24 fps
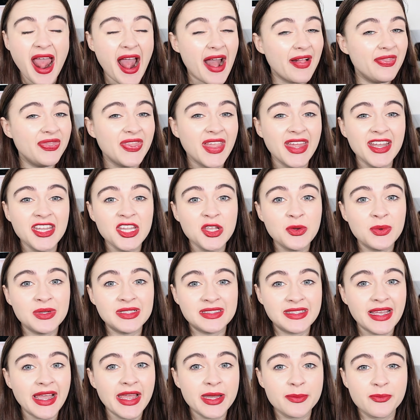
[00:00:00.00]
and then you were
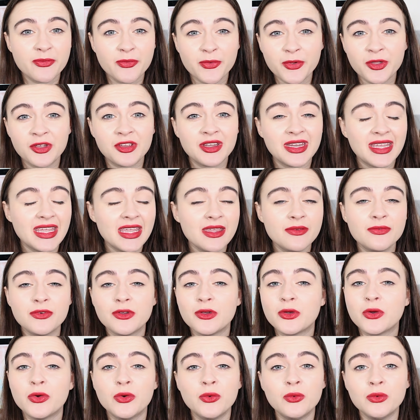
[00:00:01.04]
dead before you could
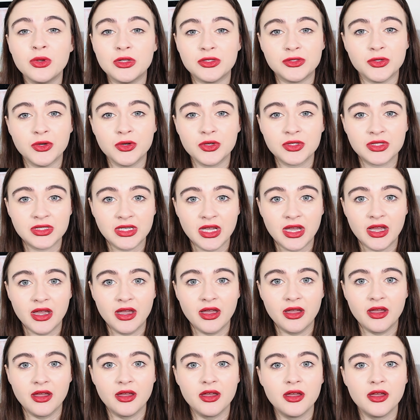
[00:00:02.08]
even call a doctor.